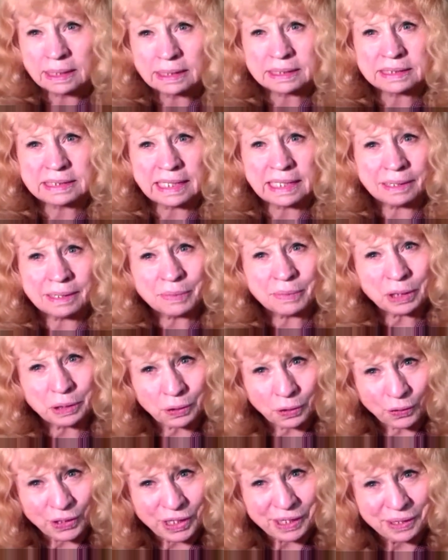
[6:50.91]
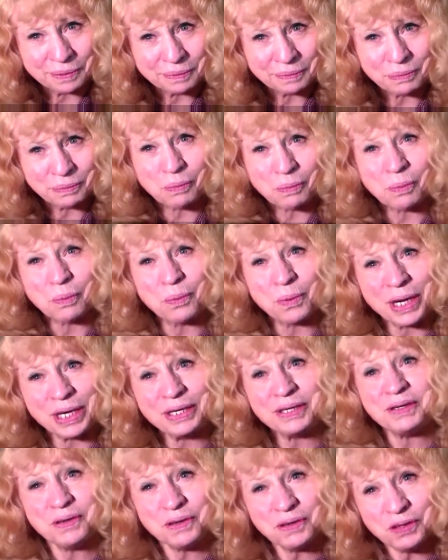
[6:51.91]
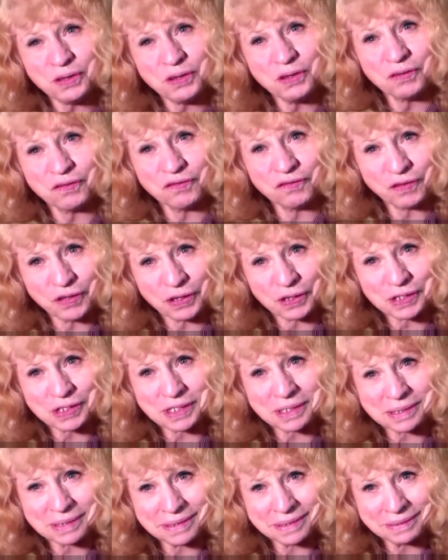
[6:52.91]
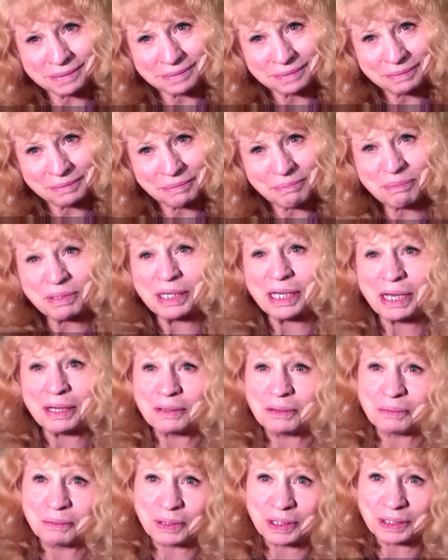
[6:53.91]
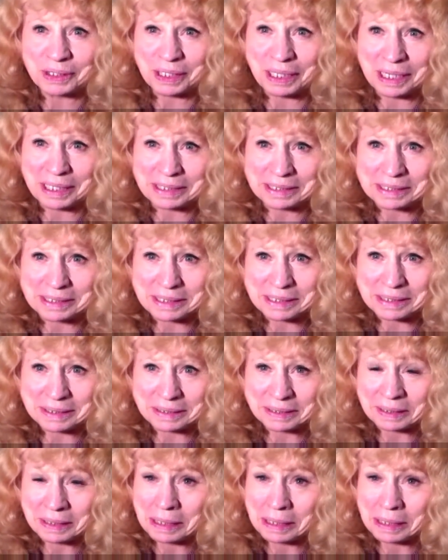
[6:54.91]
Tell me, Gloria, when did you first begin to realize